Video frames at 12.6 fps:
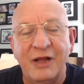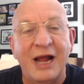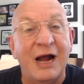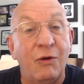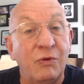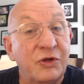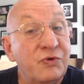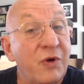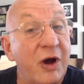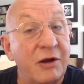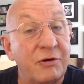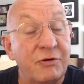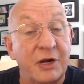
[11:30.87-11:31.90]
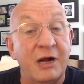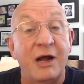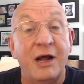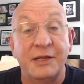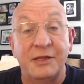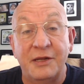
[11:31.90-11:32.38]
How will you honor
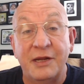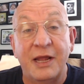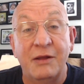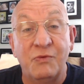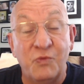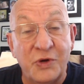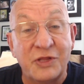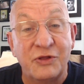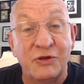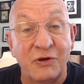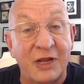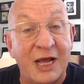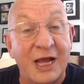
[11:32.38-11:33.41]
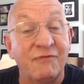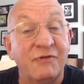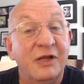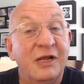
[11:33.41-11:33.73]
God today with your life